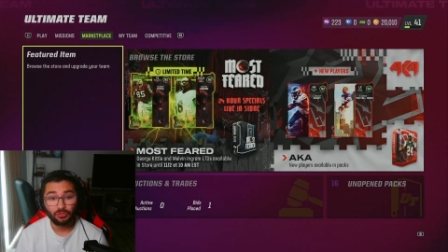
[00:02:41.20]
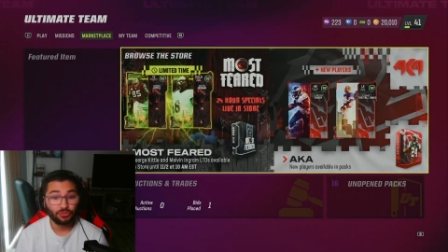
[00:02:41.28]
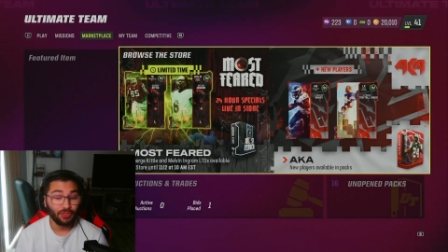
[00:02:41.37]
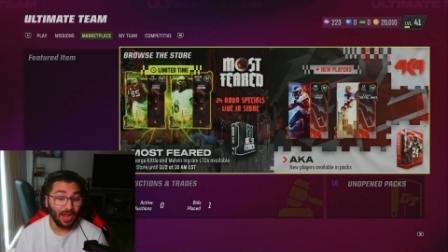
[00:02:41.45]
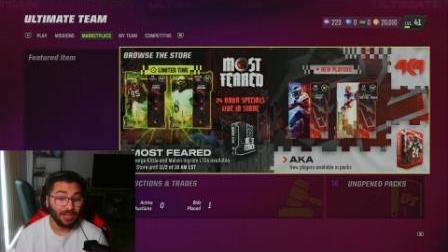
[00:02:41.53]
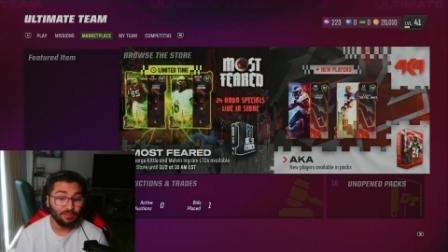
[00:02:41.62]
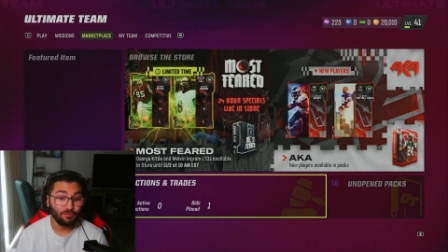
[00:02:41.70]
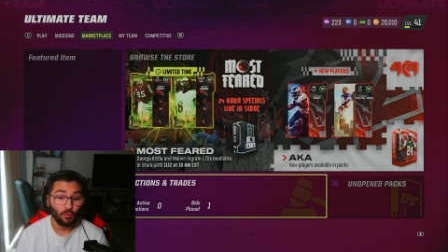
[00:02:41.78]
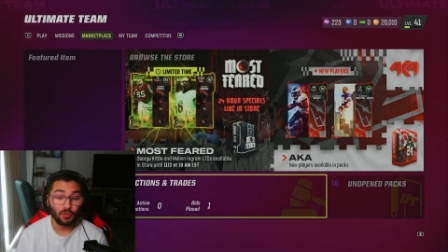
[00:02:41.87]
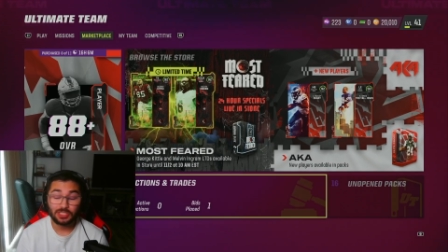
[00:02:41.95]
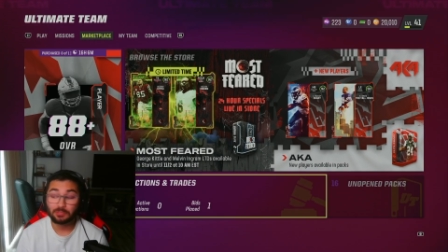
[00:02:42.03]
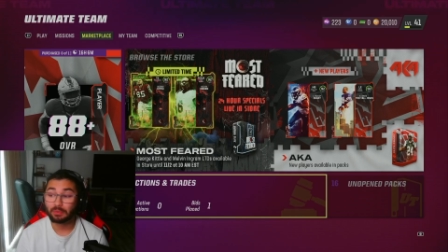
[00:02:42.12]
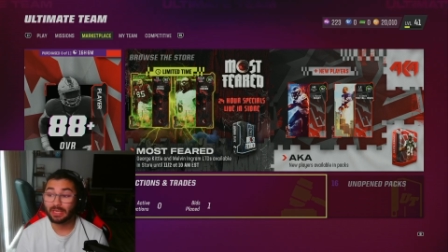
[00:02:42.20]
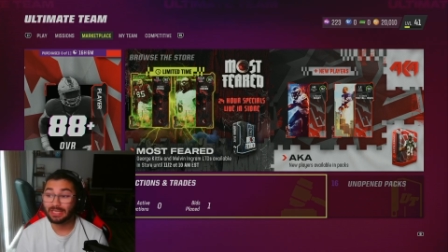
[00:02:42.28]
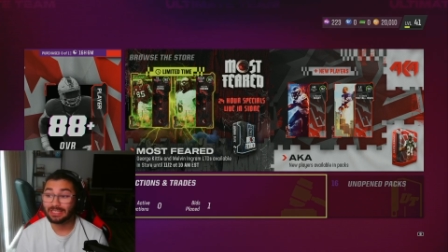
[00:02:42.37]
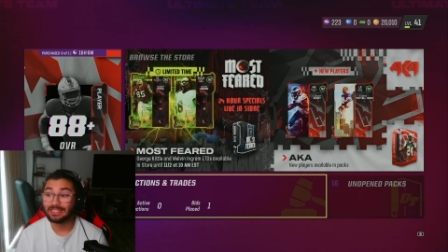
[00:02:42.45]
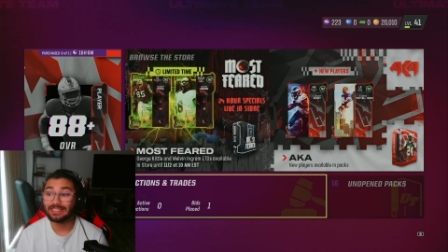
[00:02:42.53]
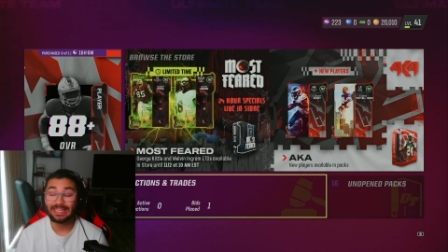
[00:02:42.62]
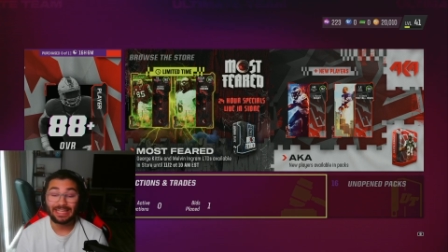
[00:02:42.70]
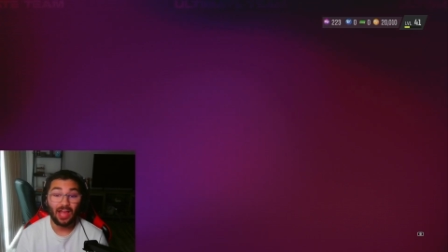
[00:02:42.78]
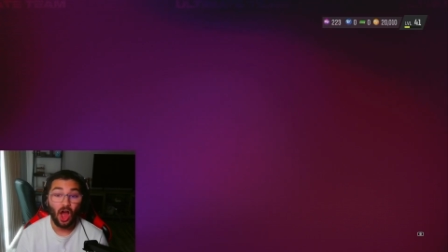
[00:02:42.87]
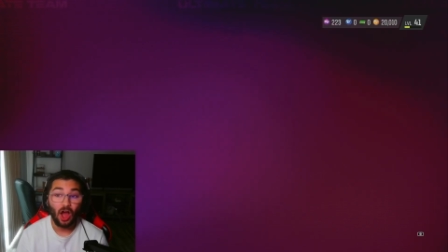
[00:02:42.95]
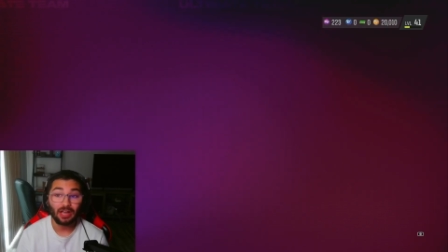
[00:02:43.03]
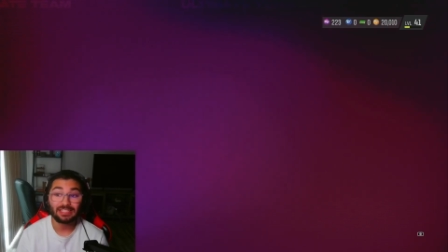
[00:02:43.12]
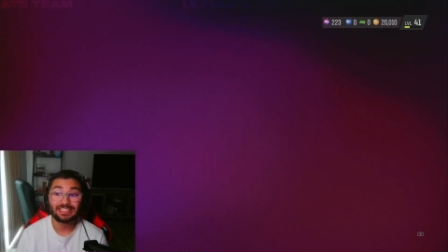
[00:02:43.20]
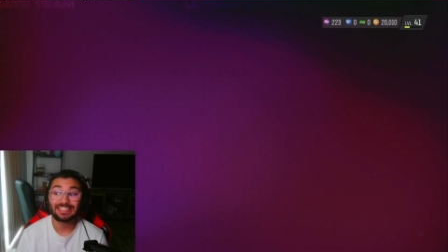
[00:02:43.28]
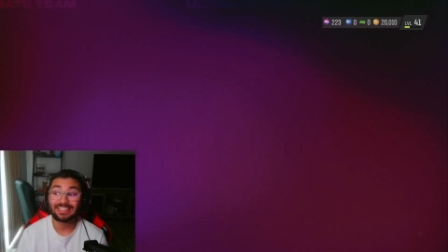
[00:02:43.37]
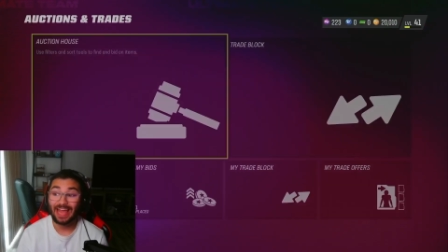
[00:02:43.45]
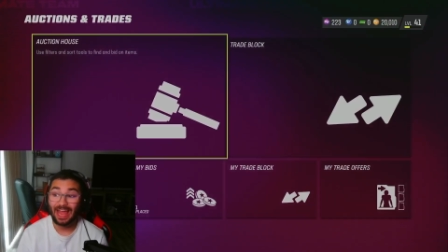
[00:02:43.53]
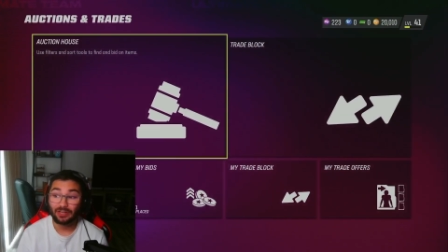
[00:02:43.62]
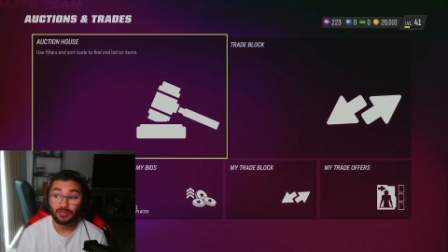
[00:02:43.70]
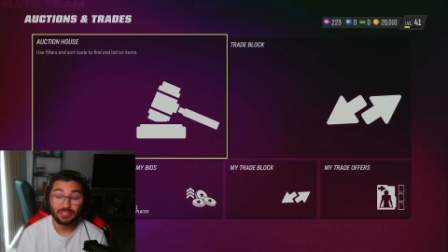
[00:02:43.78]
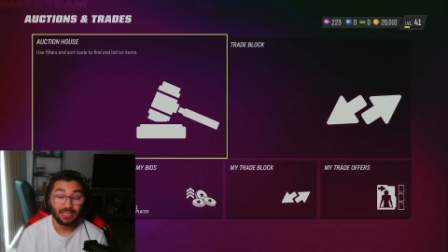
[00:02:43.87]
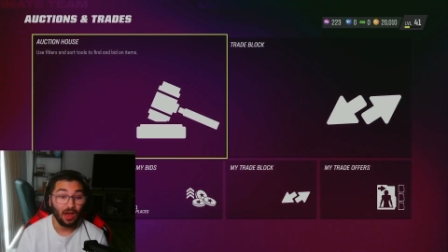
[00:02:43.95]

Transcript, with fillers: 94 speed Deion Sanders.